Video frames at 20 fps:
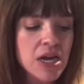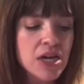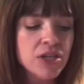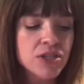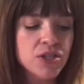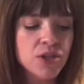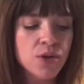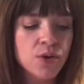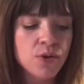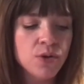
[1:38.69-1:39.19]

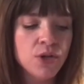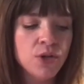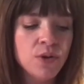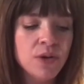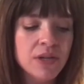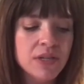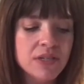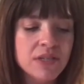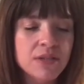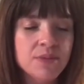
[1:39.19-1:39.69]
So you
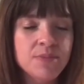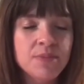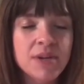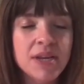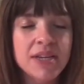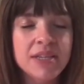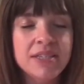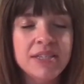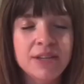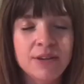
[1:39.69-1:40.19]
get some
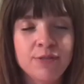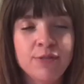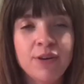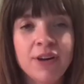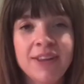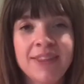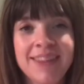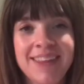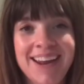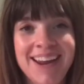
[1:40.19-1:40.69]

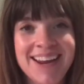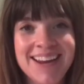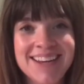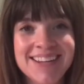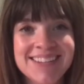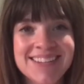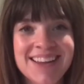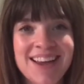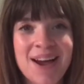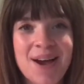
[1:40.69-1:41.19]
different
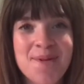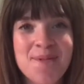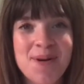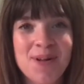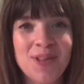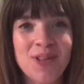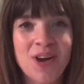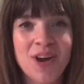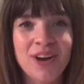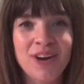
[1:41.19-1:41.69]
things, a
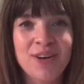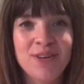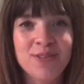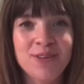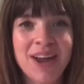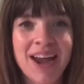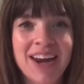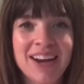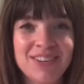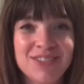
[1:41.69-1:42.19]
lot of
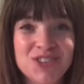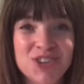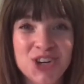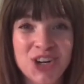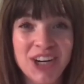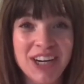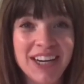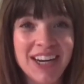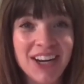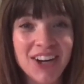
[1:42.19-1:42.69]
kind of
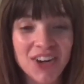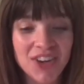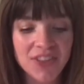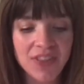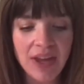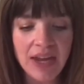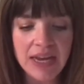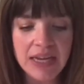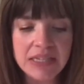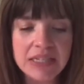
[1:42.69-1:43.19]
trendier
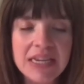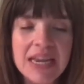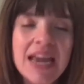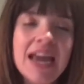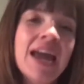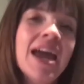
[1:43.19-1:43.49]
things,